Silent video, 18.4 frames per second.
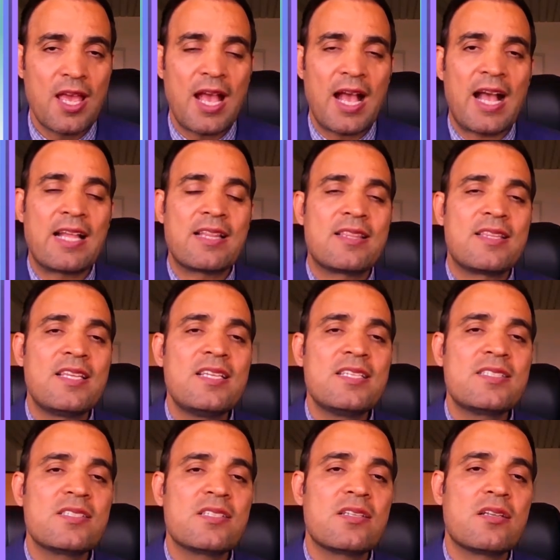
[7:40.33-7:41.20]
And
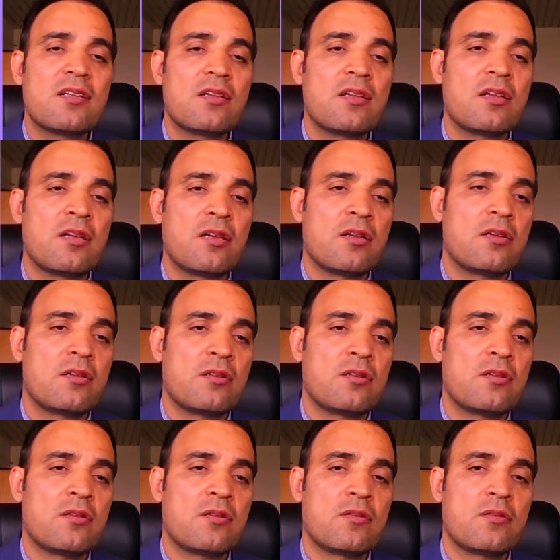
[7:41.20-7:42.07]
these
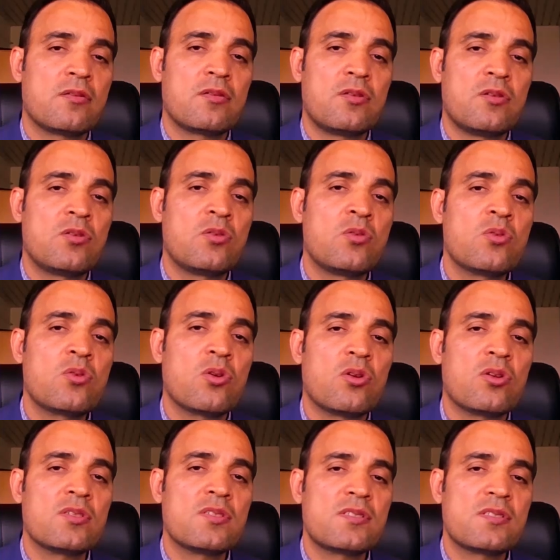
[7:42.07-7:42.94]

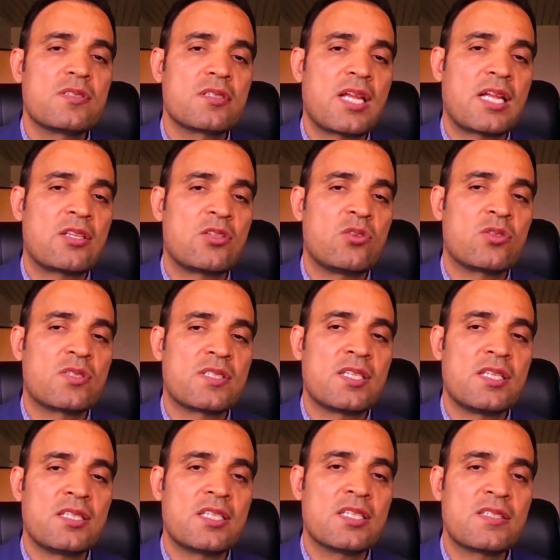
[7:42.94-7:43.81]
neurons that you
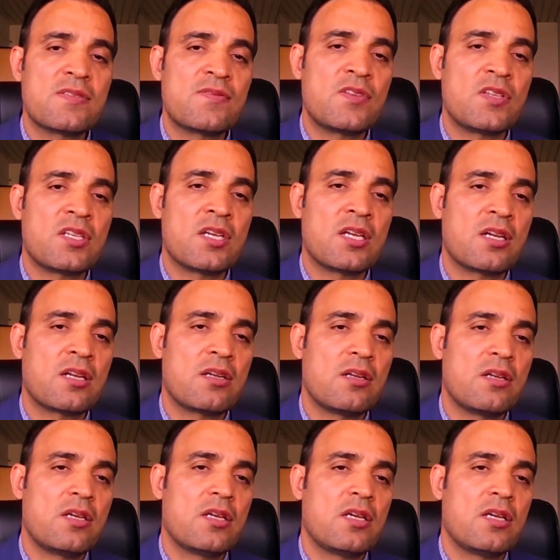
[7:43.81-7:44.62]
see in this figure,